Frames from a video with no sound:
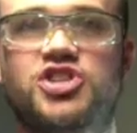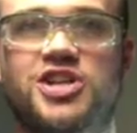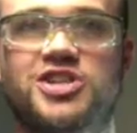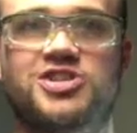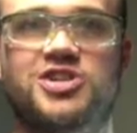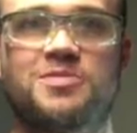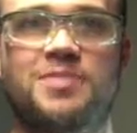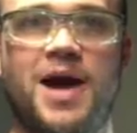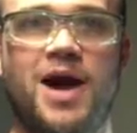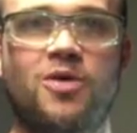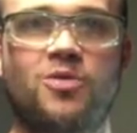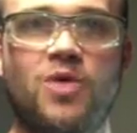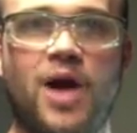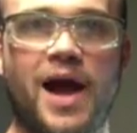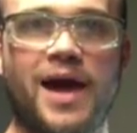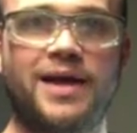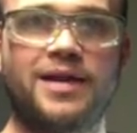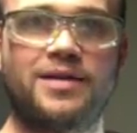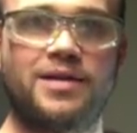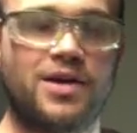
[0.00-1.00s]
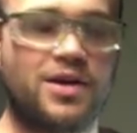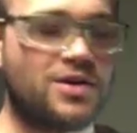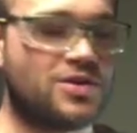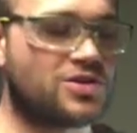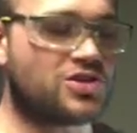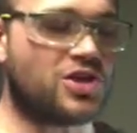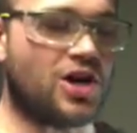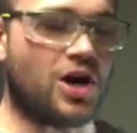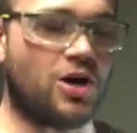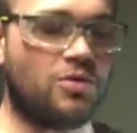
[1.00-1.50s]
just about right,
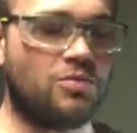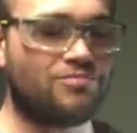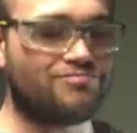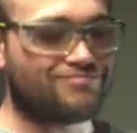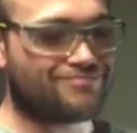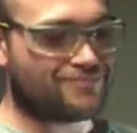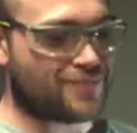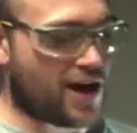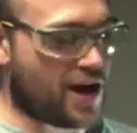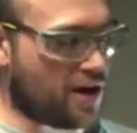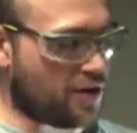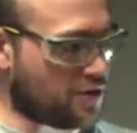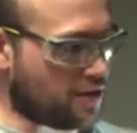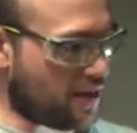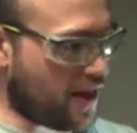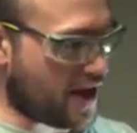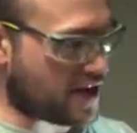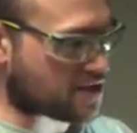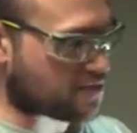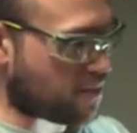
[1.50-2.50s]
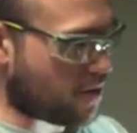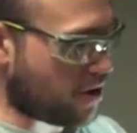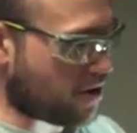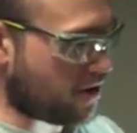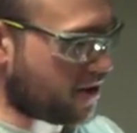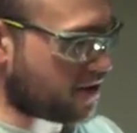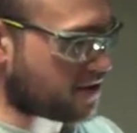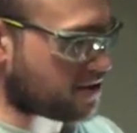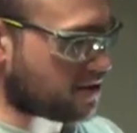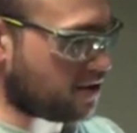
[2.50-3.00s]
so now the last
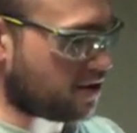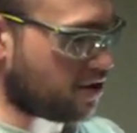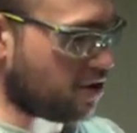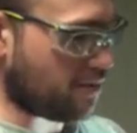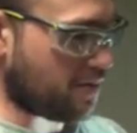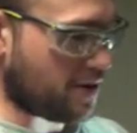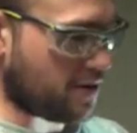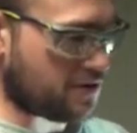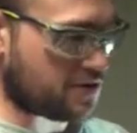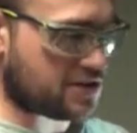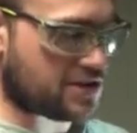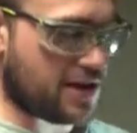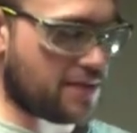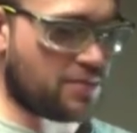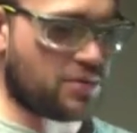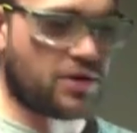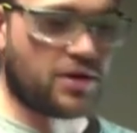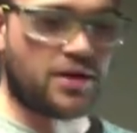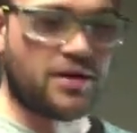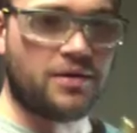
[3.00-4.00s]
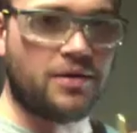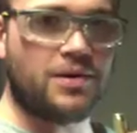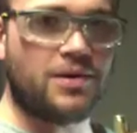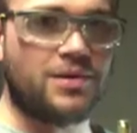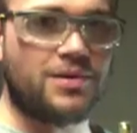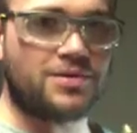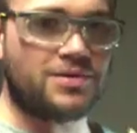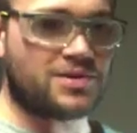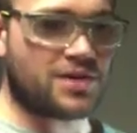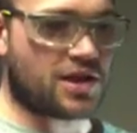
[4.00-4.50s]
part is a little bit of assembly.
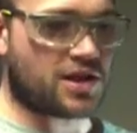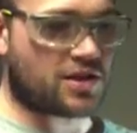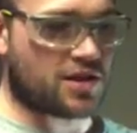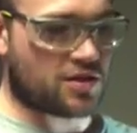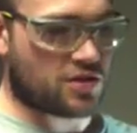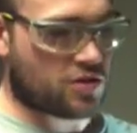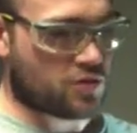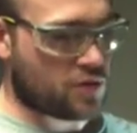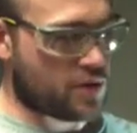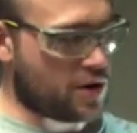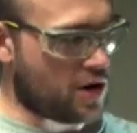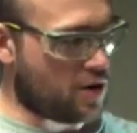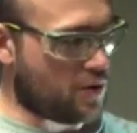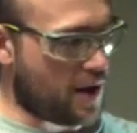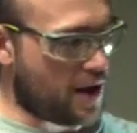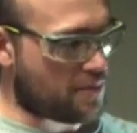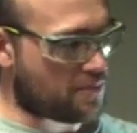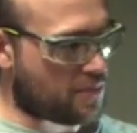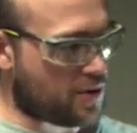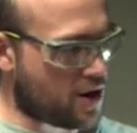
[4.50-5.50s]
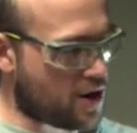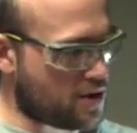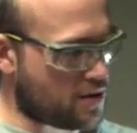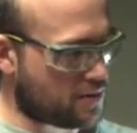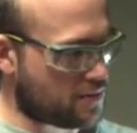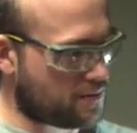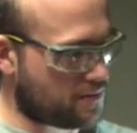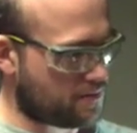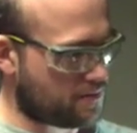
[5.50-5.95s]
Take the 308 part,